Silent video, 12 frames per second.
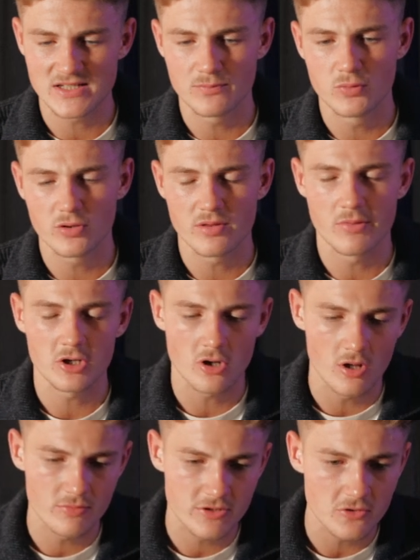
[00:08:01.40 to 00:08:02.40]
and book them on a
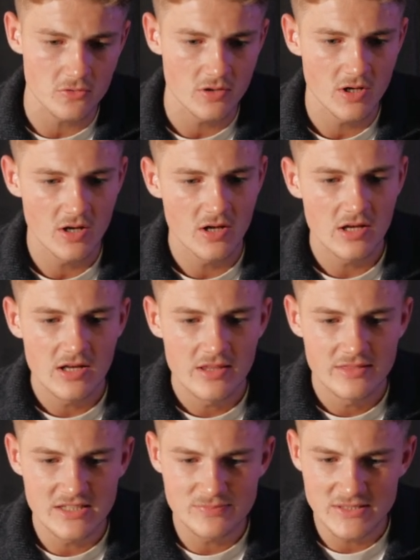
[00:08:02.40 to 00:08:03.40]
call with you.
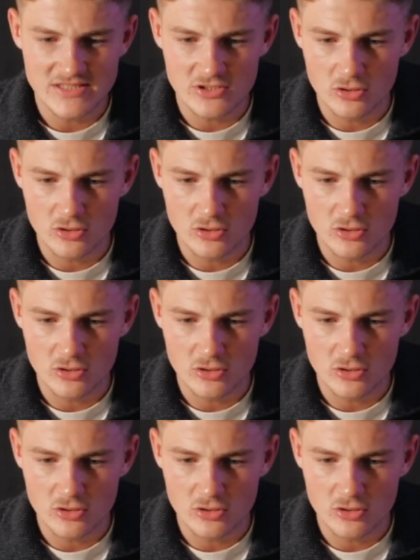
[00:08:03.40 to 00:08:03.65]
This means that